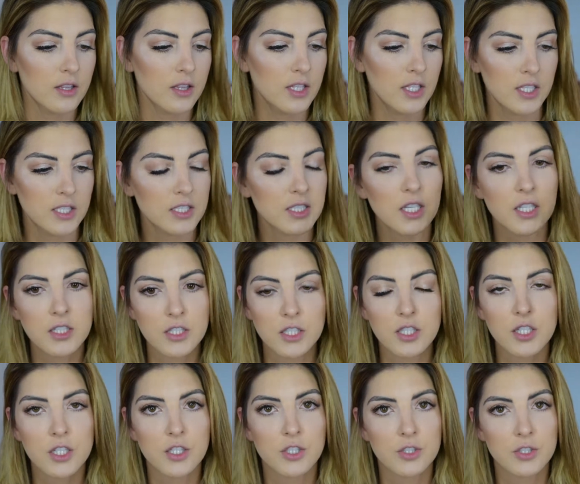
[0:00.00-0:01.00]
this does
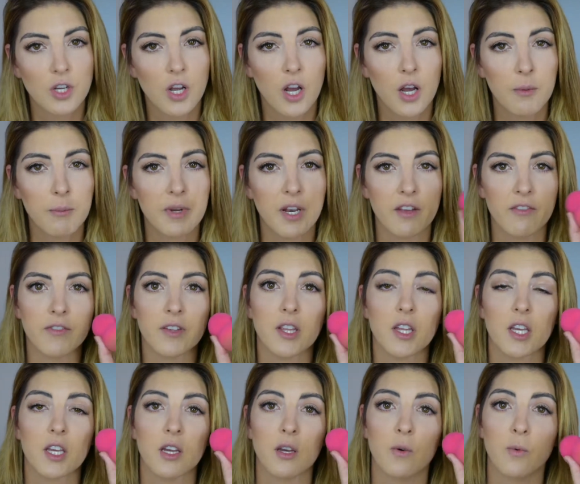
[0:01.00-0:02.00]
a good job, but I feel
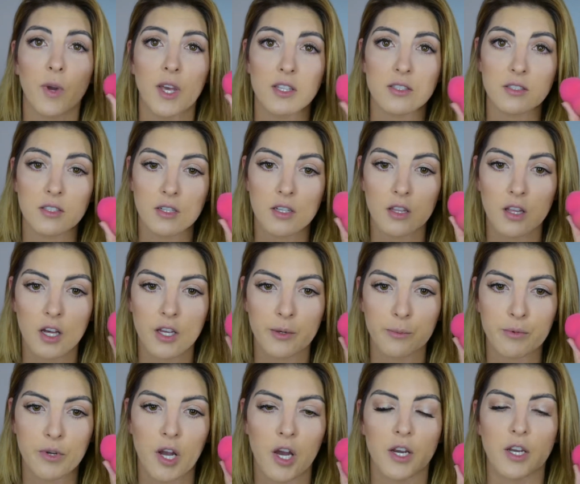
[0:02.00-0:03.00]
like I wasted a lot
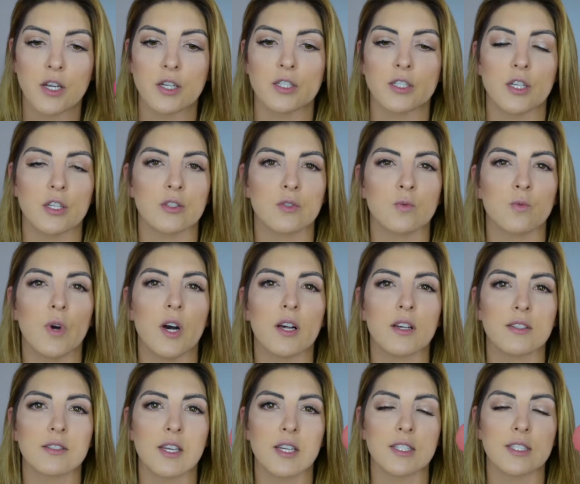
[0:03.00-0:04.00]
of product as
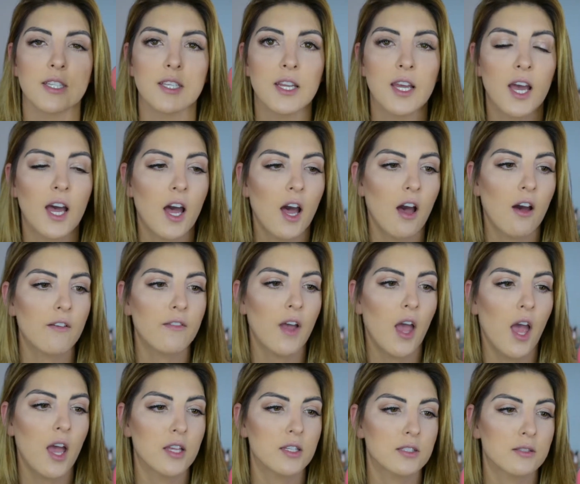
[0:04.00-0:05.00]
well as I didn't have
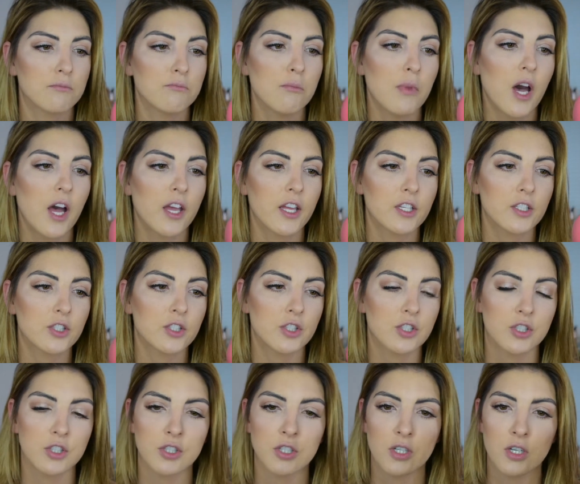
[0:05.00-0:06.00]
as
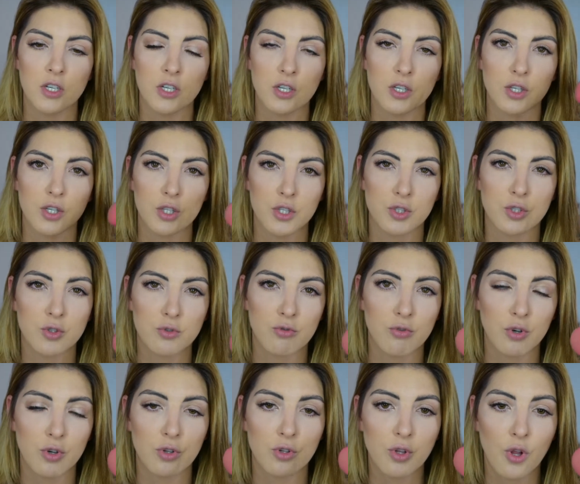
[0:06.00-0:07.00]
much
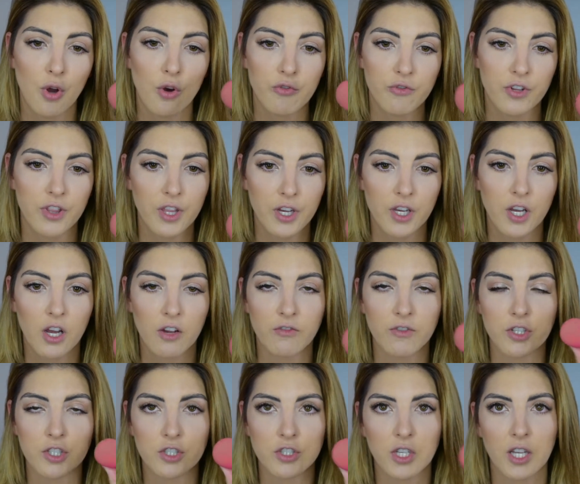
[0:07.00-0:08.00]
control over the
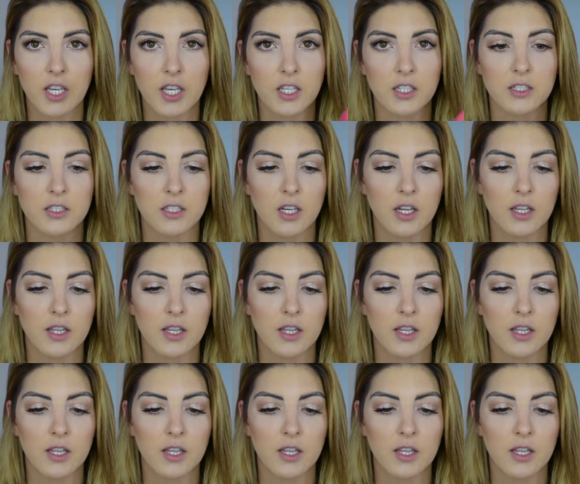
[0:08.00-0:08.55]
coverage. Like it